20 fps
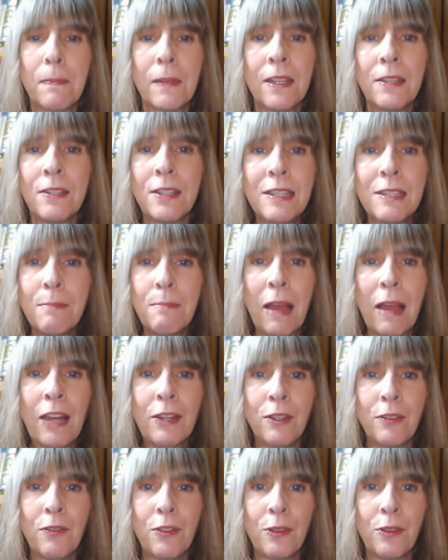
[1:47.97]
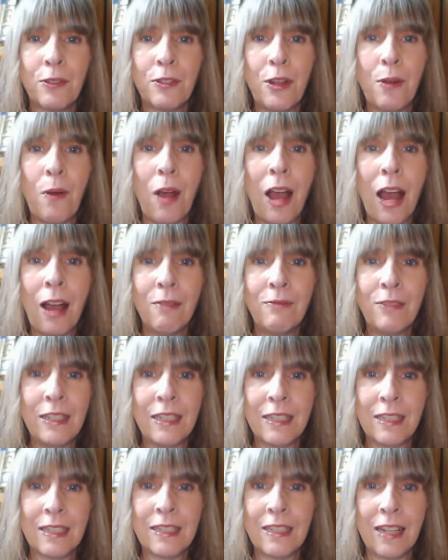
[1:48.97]
It doesn't matter if there's no
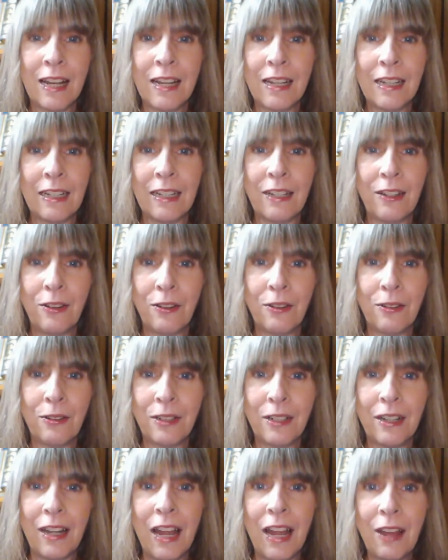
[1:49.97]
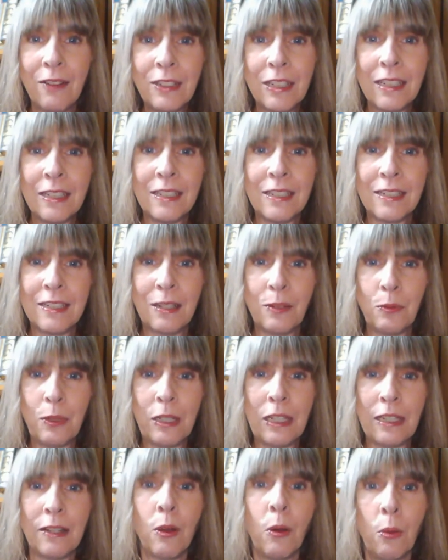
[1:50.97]
obvious sign or evidence that
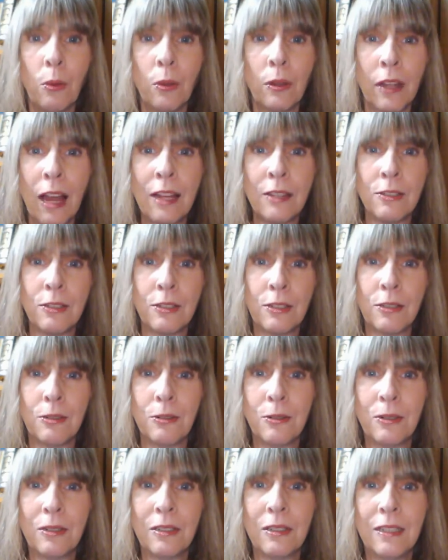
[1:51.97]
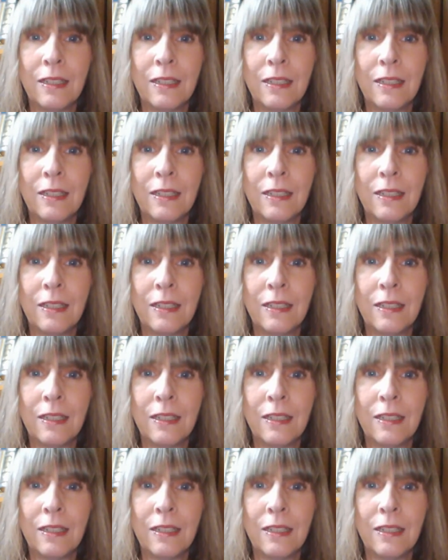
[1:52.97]
we can hold on to.